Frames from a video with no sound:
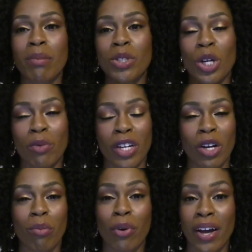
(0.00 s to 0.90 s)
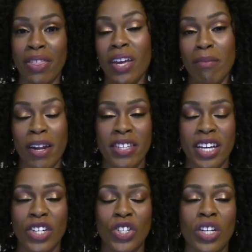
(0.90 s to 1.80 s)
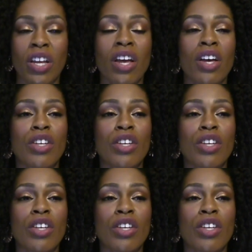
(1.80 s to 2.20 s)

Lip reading: observing your breath in meditation.